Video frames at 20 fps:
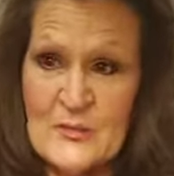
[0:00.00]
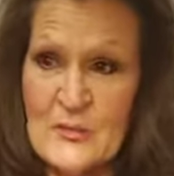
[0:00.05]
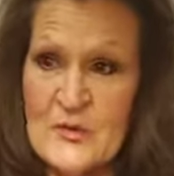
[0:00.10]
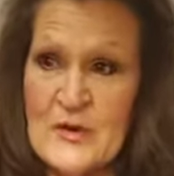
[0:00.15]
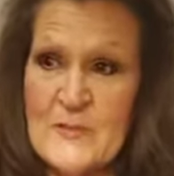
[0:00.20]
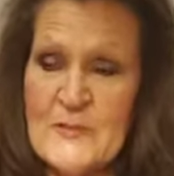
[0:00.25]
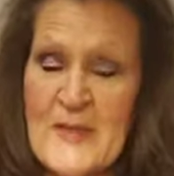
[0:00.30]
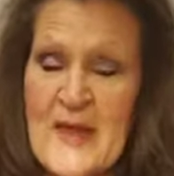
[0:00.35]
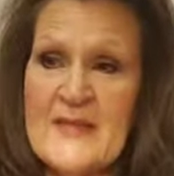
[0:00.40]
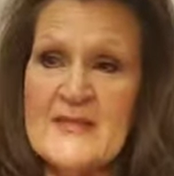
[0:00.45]
where
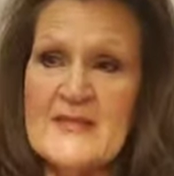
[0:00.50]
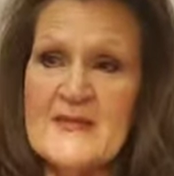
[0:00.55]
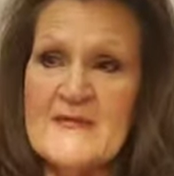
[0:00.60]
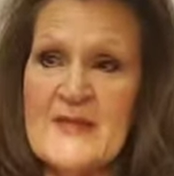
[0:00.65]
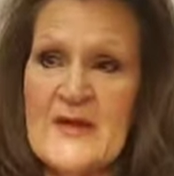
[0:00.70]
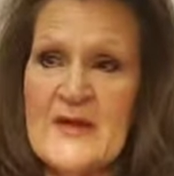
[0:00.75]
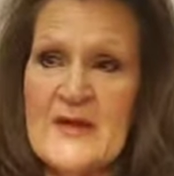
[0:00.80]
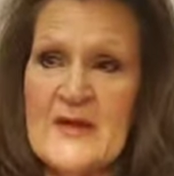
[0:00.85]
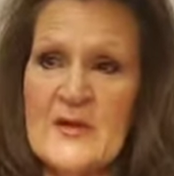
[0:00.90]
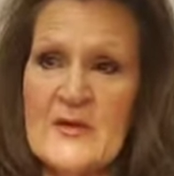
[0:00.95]
you make the
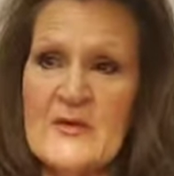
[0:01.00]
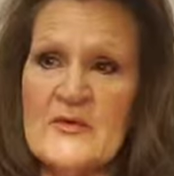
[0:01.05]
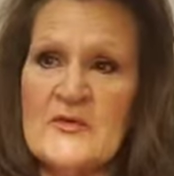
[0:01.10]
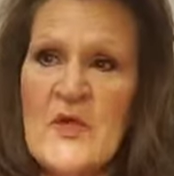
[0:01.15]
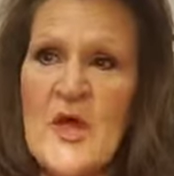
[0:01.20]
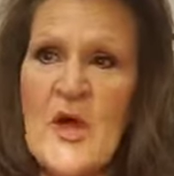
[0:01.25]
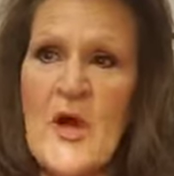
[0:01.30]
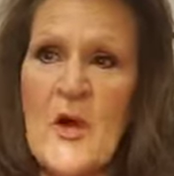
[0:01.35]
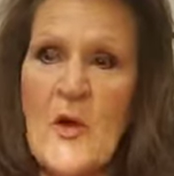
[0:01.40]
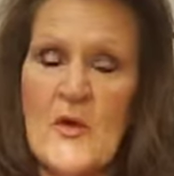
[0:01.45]
videos
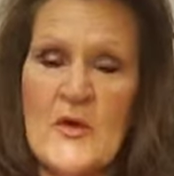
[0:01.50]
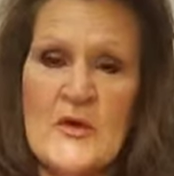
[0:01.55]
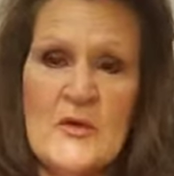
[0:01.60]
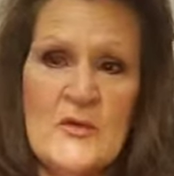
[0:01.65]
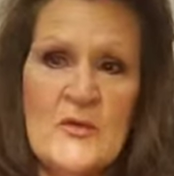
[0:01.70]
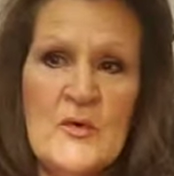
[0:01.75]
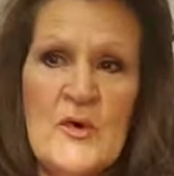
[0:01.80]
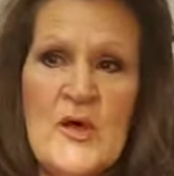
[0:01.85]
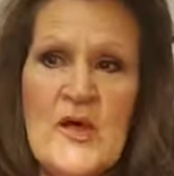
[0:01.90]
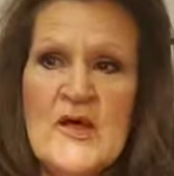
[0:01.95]
or
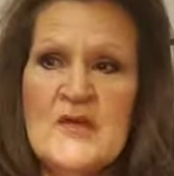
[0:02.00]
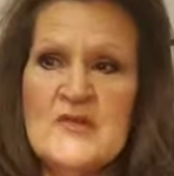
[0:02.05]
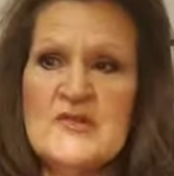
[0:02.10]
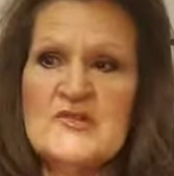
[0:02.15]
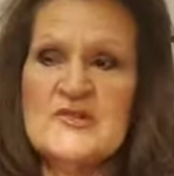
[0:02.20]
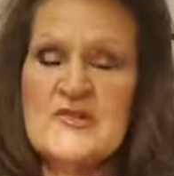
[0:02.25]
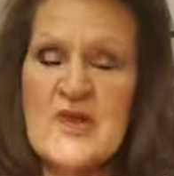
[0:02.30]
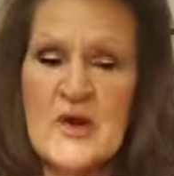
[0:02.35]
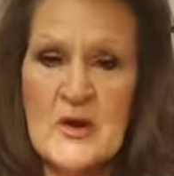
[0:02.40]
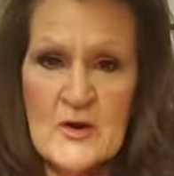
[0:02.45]
you
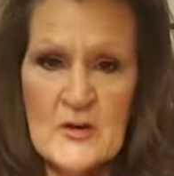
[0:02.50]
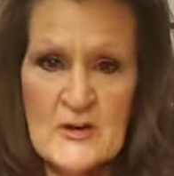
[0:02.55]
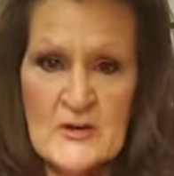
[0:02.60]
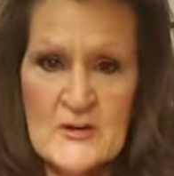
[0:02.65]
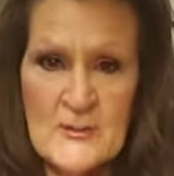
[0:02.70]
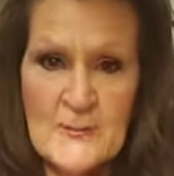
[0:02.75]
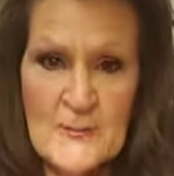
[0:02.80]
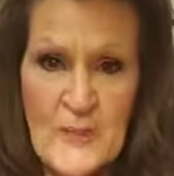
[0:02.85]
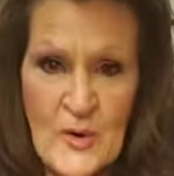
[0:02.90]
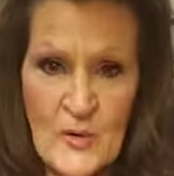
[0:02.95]
share
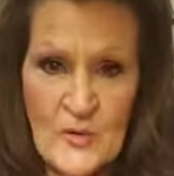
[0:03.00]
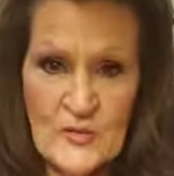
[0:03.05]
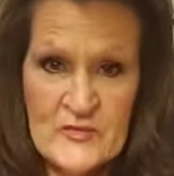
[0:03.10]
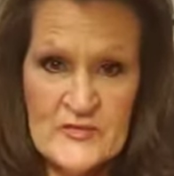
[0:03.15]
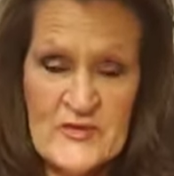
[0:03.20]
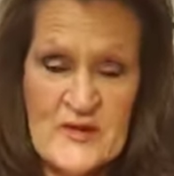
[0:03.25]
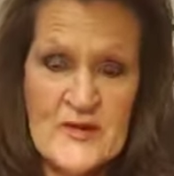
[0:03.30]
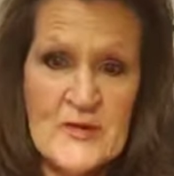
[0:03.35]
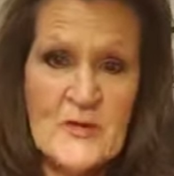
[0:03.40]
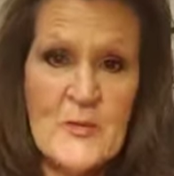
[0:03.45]

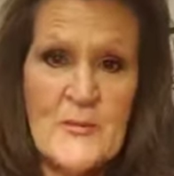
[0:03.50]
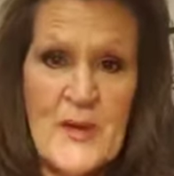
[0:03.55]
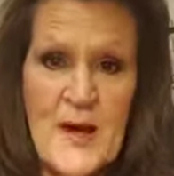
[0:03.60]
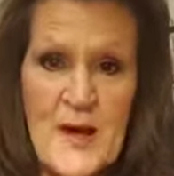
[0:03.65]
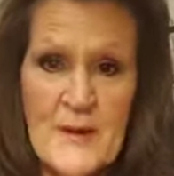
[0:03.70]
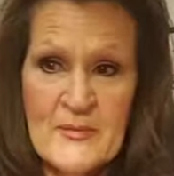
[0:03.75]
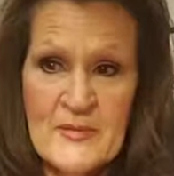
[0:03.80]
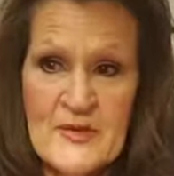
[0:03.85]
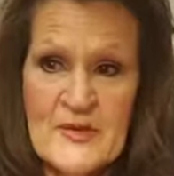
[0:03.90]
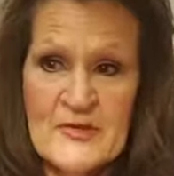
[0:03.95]
posts and you
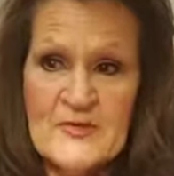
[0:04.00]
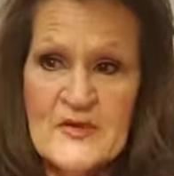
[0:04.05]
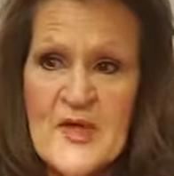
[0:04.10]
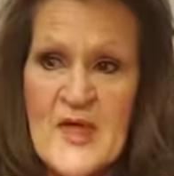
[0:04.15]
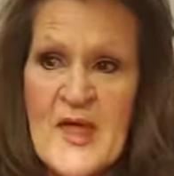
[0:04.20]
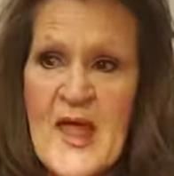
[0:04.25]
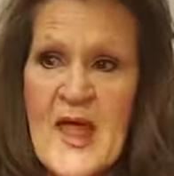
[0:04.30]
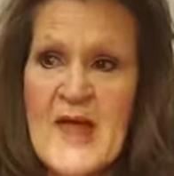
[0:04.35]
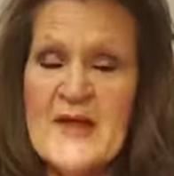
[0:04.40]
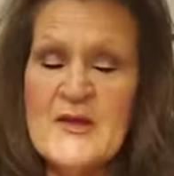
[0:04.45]
publish
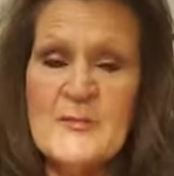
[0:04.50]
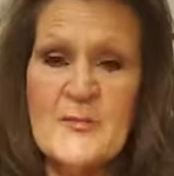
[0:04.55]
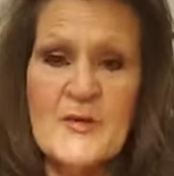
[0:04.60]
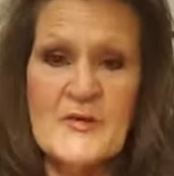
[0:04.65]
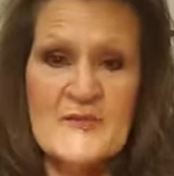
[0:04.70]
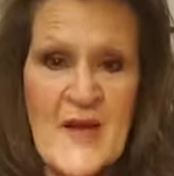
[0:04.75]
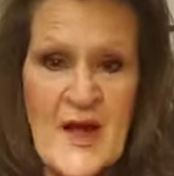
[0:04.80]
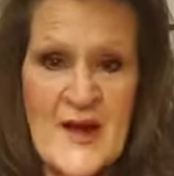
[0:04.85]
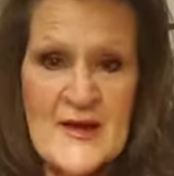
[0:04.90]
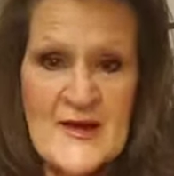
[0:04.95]
and you
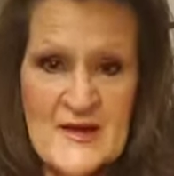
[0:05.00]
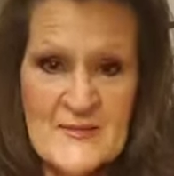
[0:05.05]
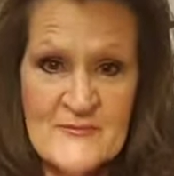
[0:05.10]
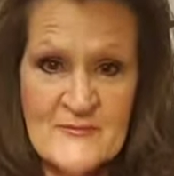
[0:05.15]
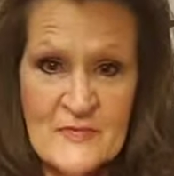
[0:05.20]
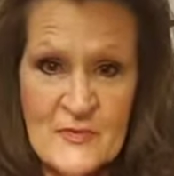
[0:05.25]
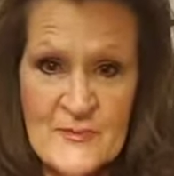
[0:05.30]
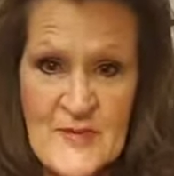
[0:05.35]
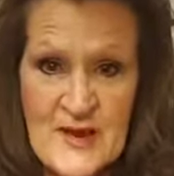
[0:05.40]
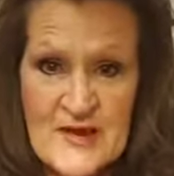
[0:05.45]
provide
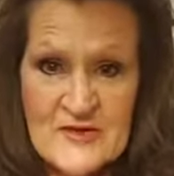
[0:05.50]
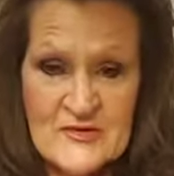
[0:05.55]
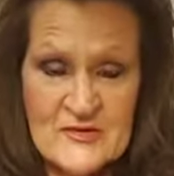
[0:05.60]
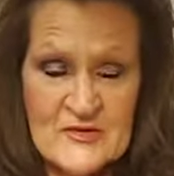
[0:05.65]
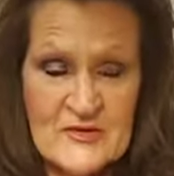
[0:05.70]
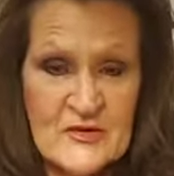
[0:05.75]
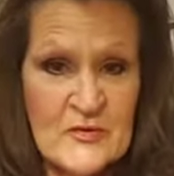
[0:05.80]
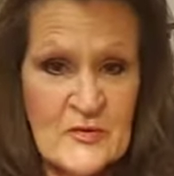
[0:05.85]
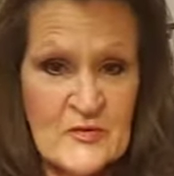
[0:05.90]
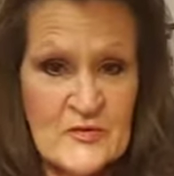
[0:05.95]
information
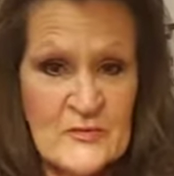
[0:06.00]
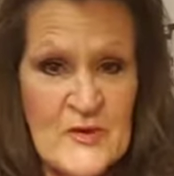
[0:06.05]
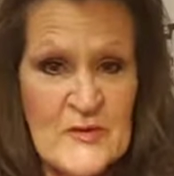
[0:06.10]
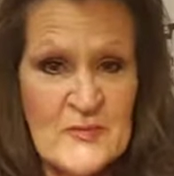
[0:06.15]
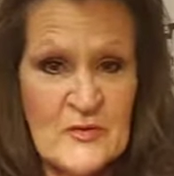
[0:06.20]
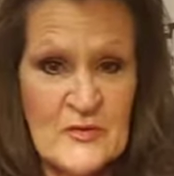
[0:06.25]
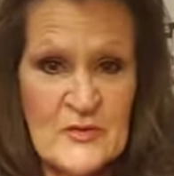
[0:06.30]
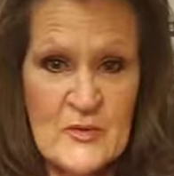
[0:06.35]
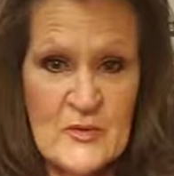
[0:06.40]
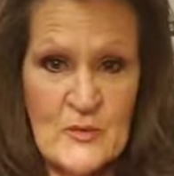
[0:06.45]
to those
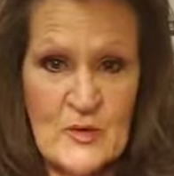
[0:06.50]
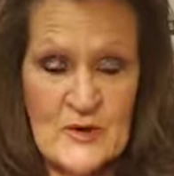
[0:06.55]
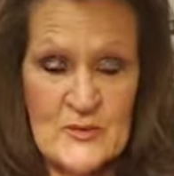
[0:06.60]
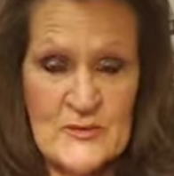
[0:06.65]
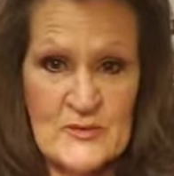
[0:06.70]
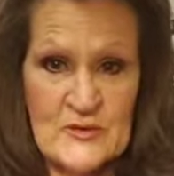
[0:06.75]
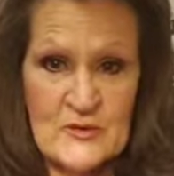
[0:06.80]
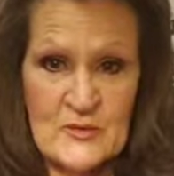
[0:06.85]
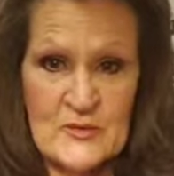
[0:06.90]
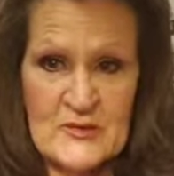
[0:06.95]
people want to
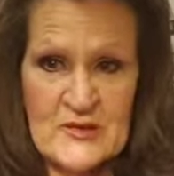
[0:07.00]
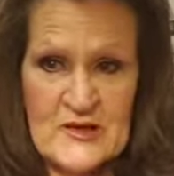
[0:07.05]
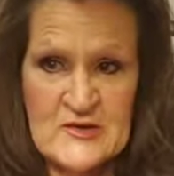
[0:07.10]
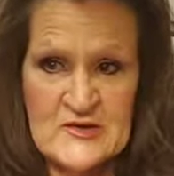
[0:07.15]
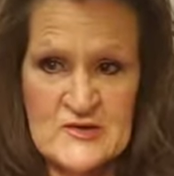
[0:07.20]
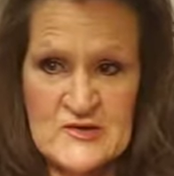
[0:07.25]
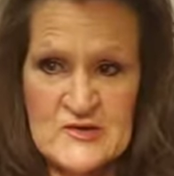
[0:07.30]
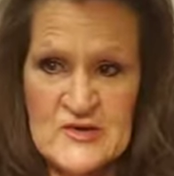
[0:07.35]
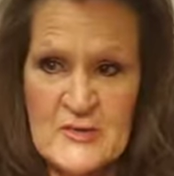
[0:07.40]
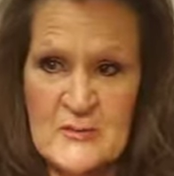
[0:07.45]
build a
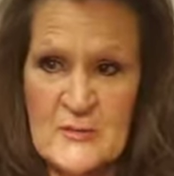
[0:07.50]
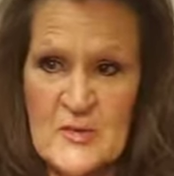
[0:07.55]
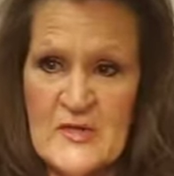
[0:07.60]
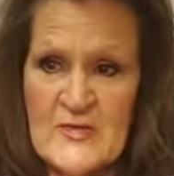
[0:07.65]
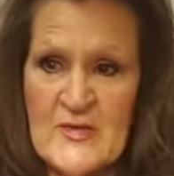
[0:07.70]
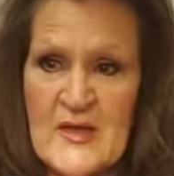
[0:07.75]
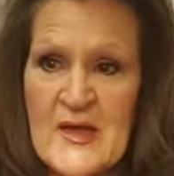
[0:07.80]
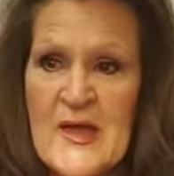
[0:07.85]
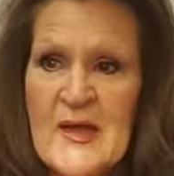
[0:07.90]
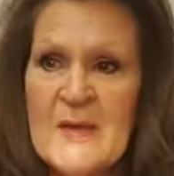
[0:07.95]
relationship with